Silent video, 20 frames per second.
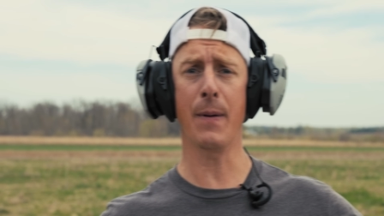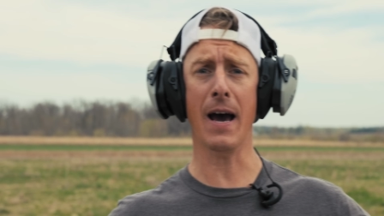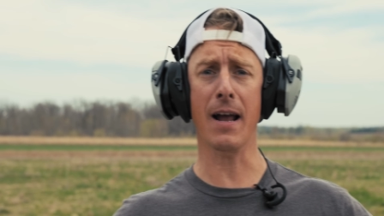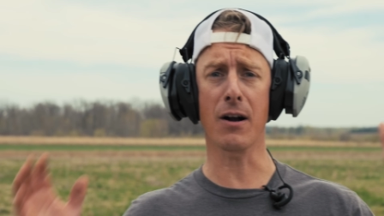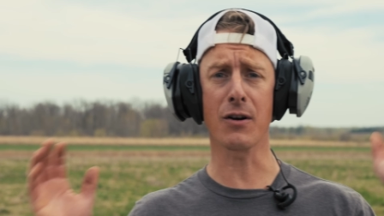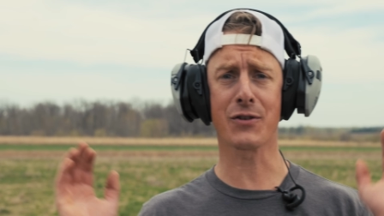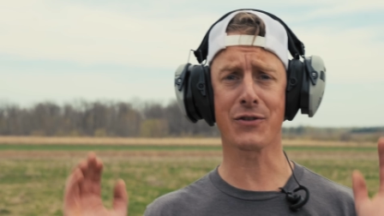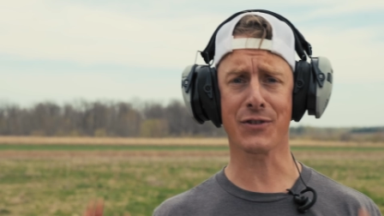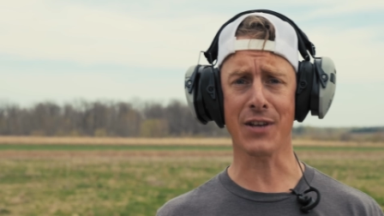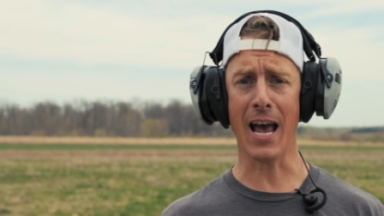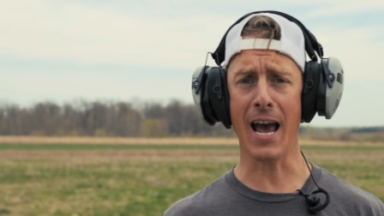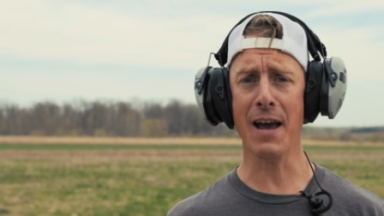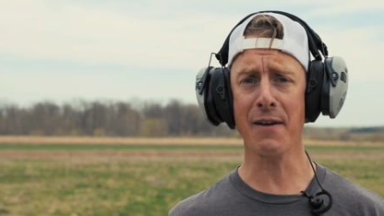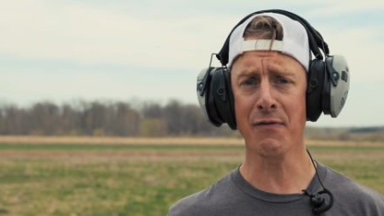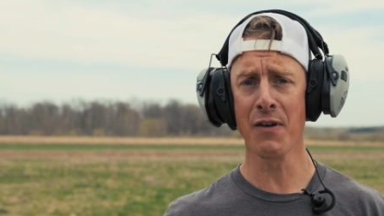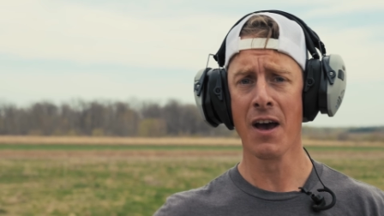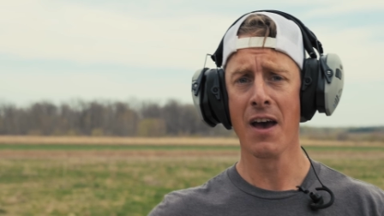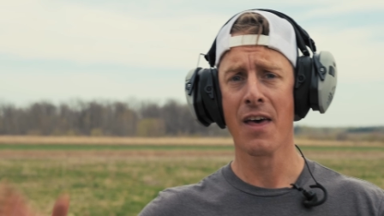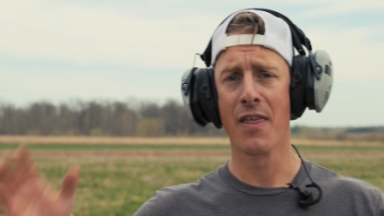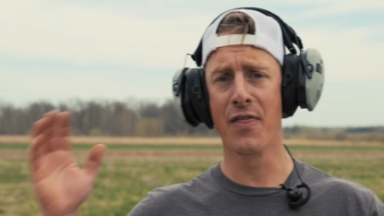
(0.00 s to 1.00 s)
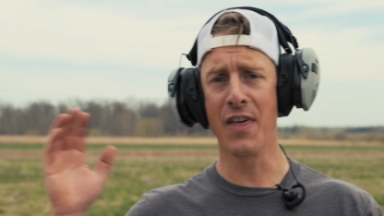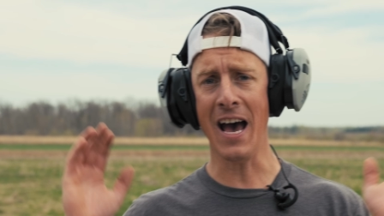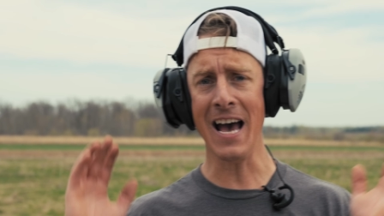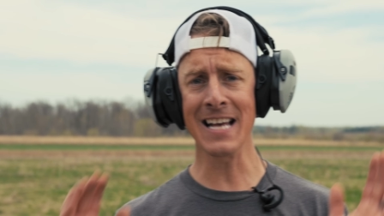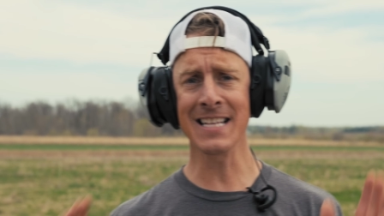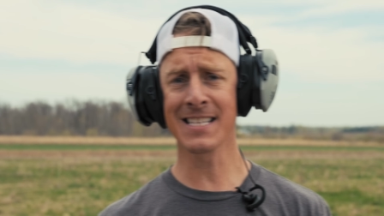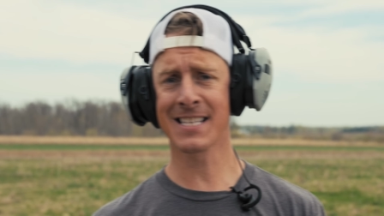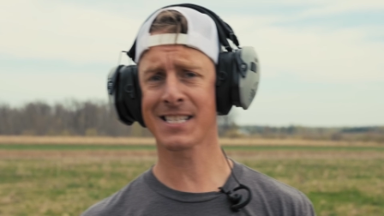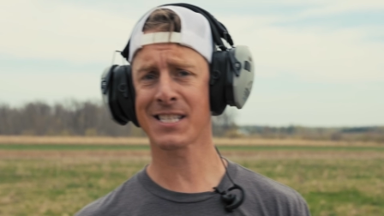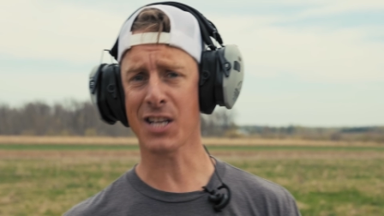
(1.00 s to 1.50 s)
better safe
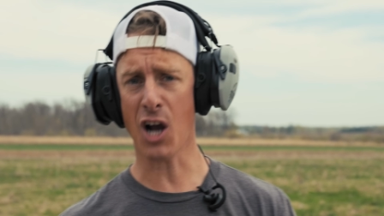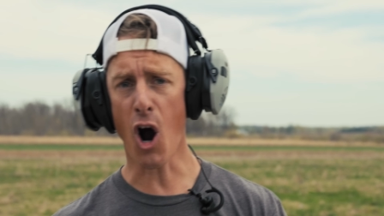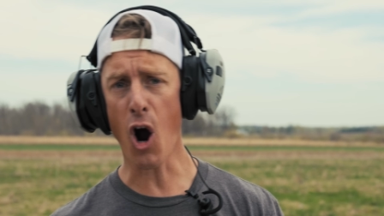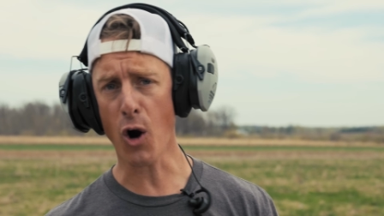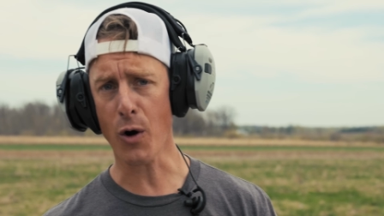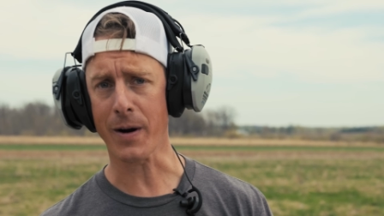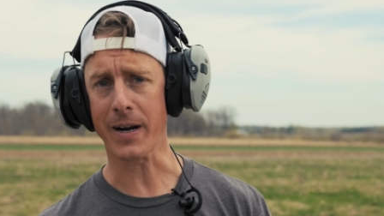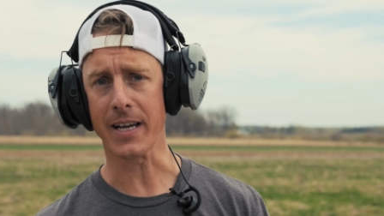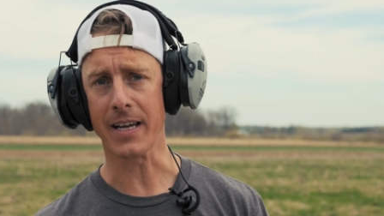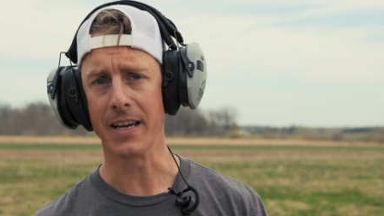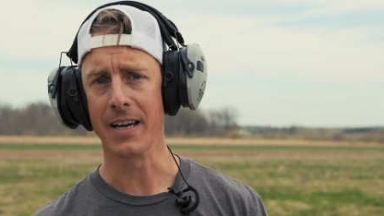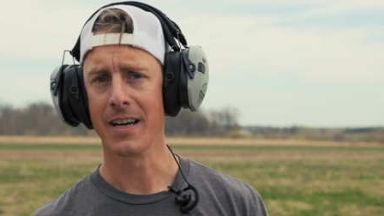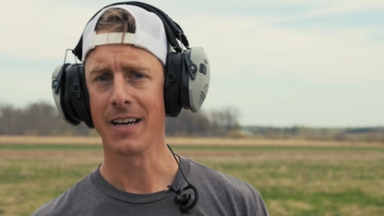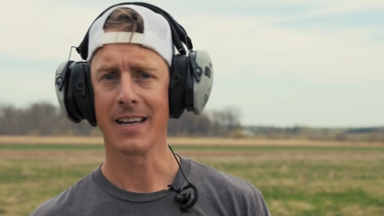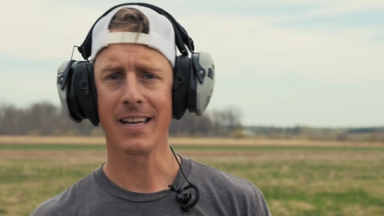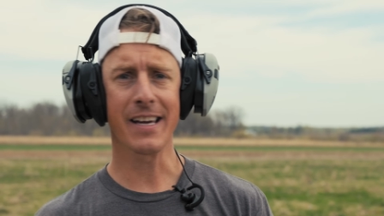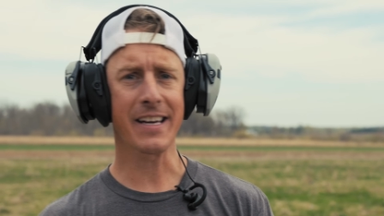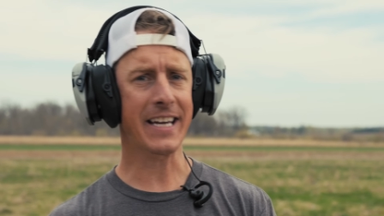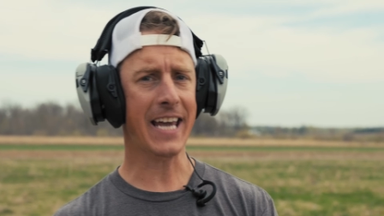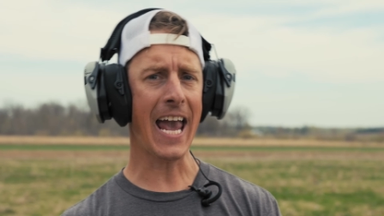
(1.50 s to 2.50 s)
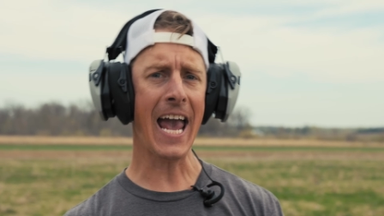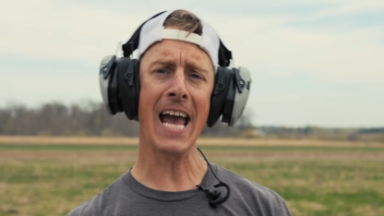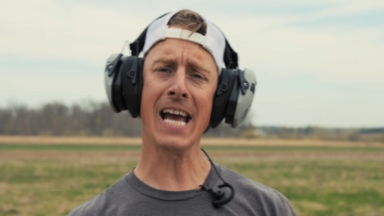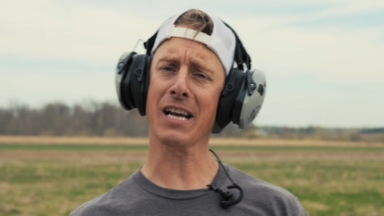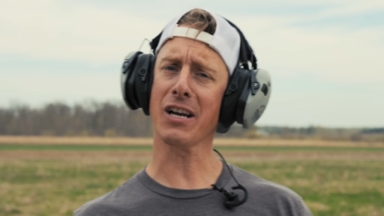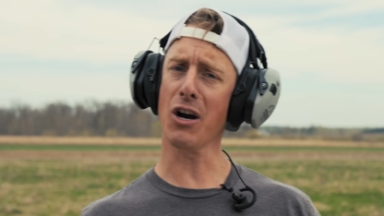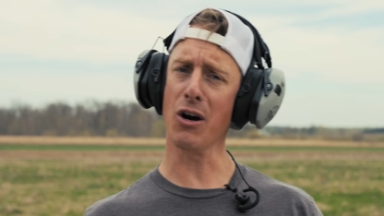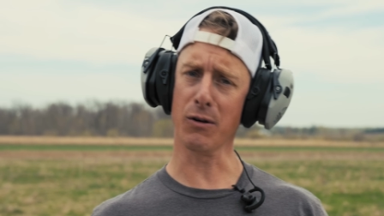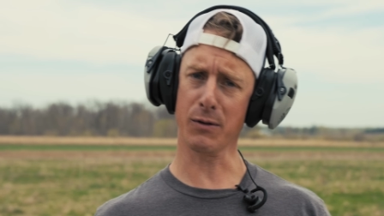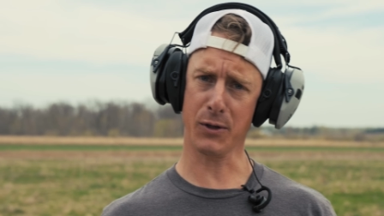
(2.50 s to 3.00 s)
than sorry. You
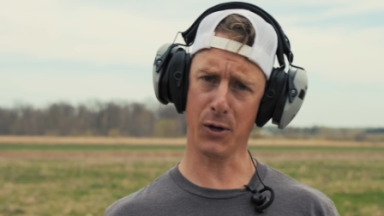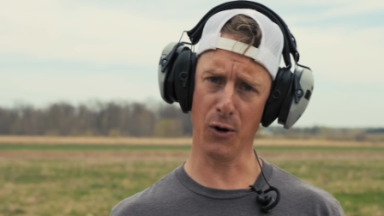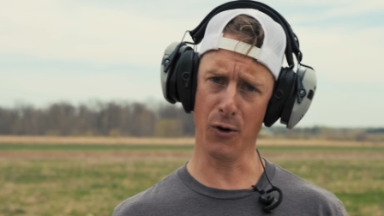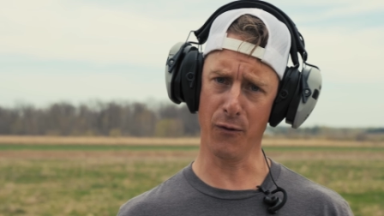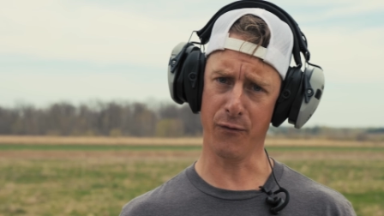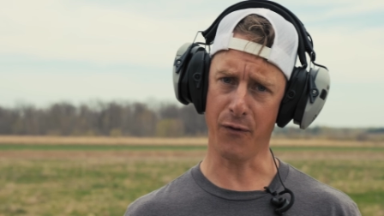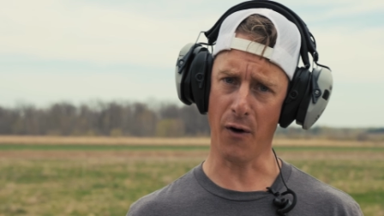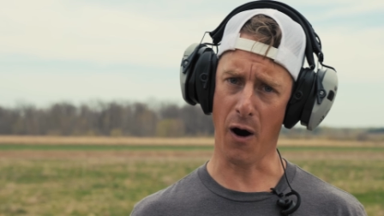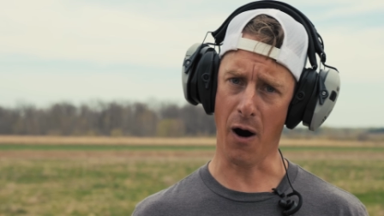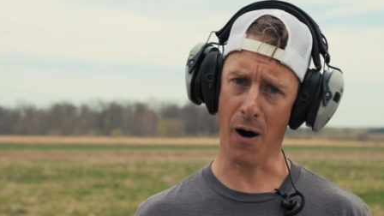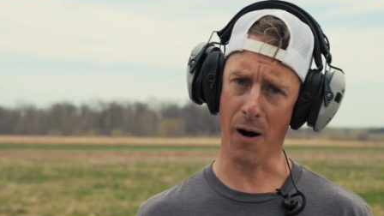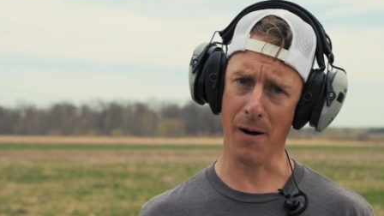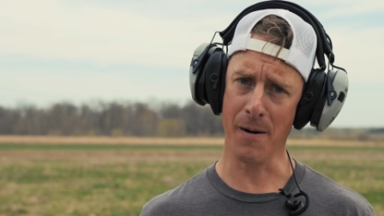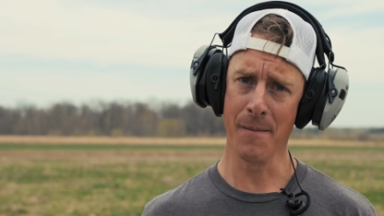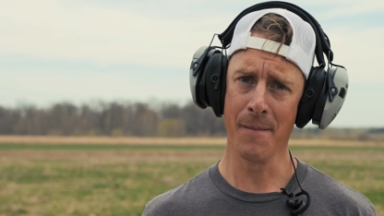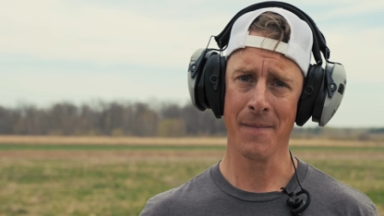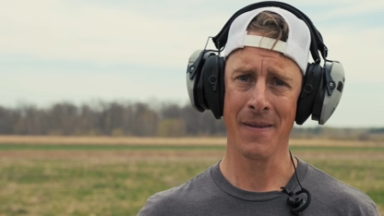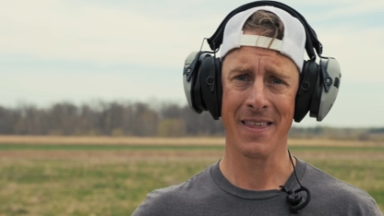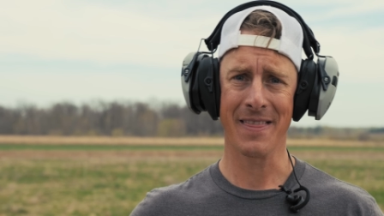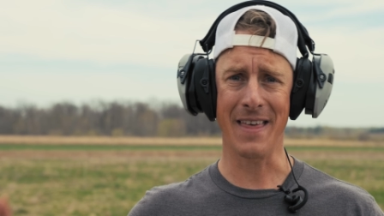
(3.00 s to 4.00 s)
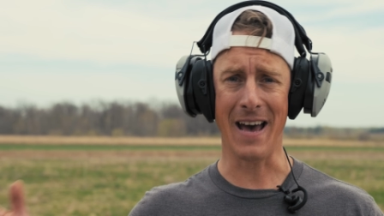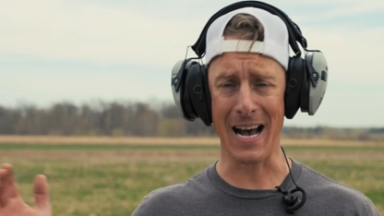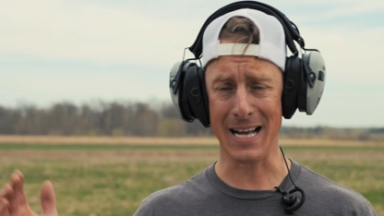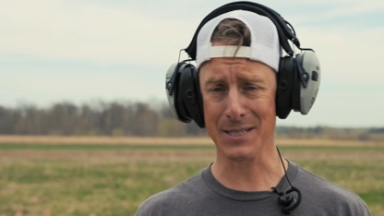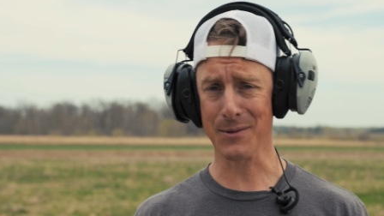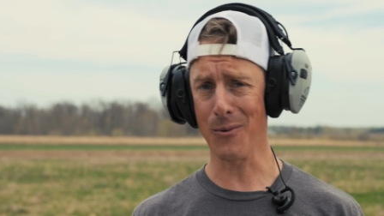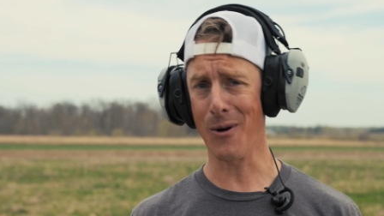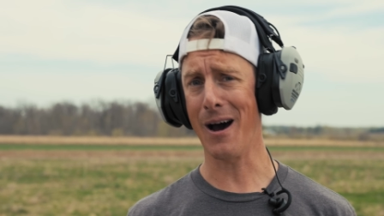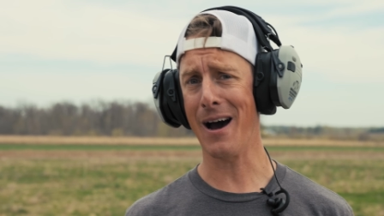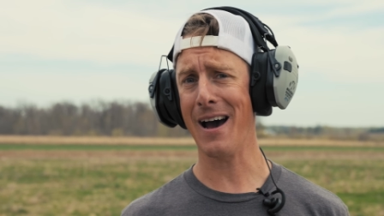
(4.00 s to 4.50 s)
can't go too far.
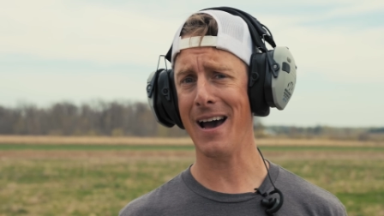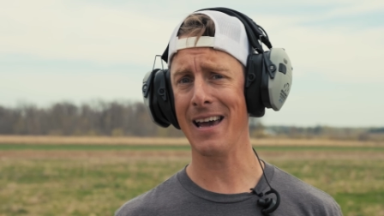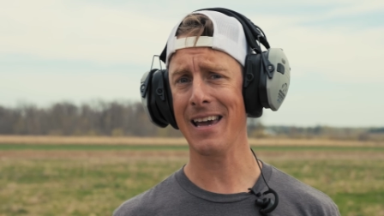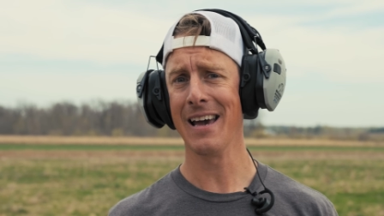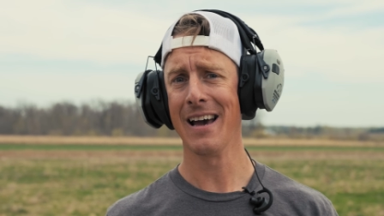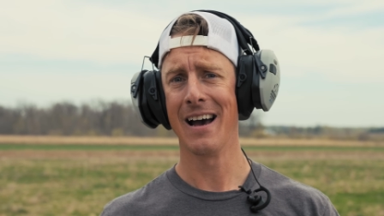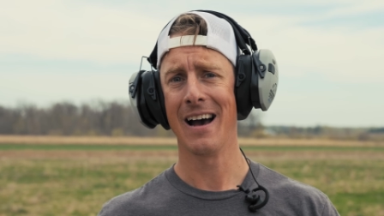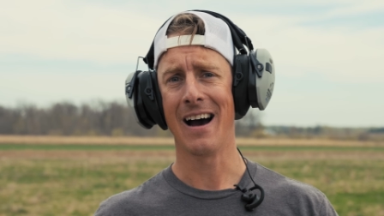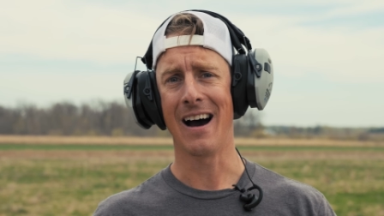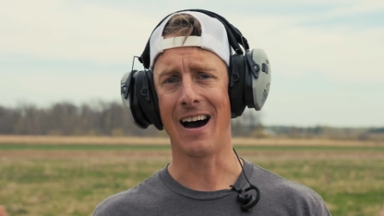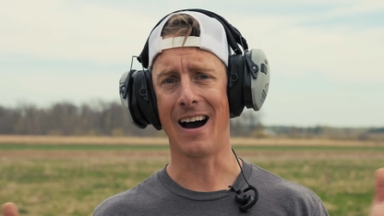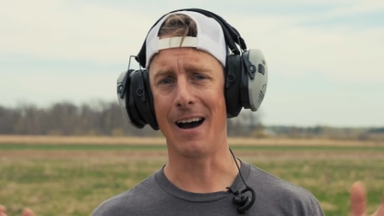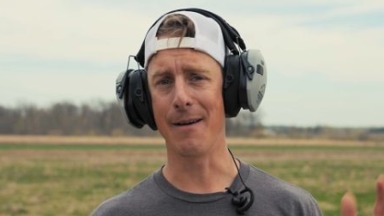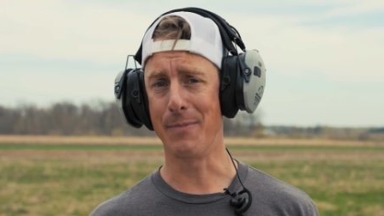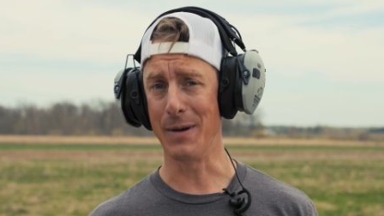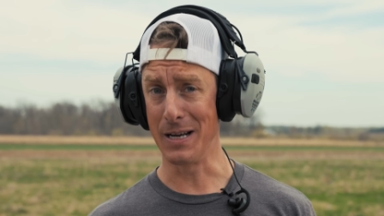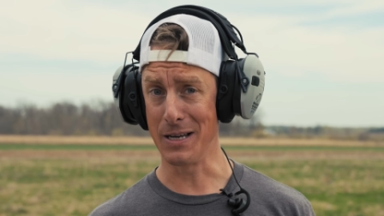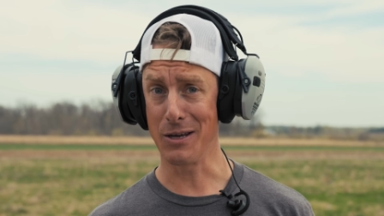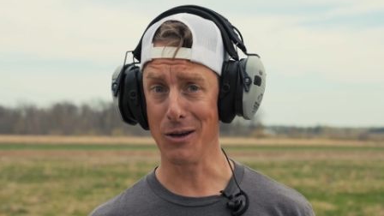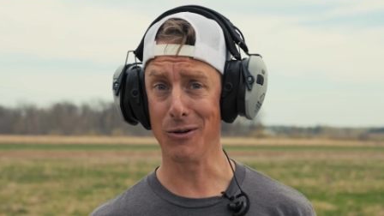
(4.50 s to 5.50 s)
That's why I've been